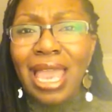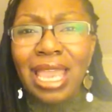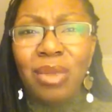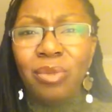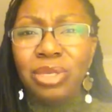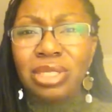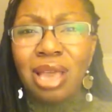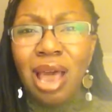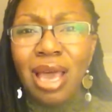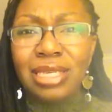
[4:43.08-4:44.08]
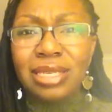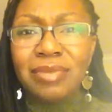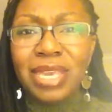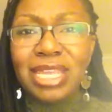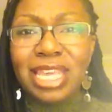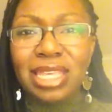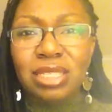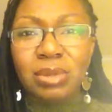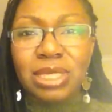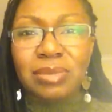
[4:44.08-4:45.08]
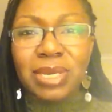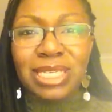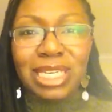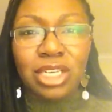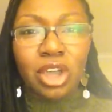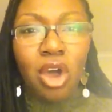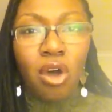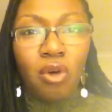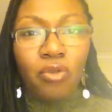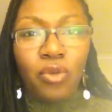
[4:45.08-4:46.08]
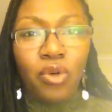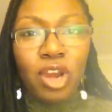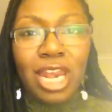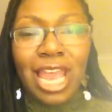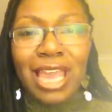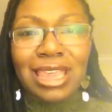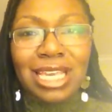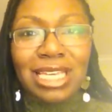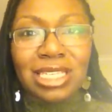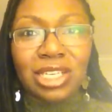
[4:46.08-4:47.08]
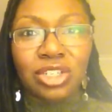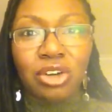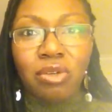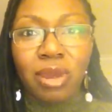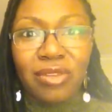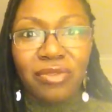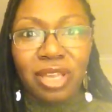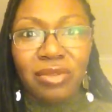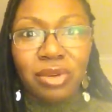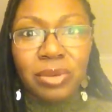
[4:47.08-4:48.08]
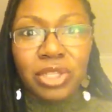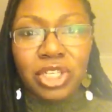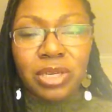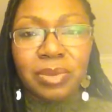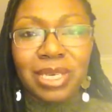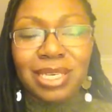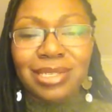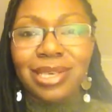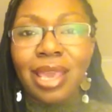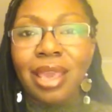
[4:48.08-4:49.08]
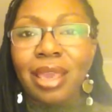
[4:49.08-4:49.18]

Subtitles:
It was odd to me that this recipe didn't call for it. I think it's such a great flavor with chickpeas.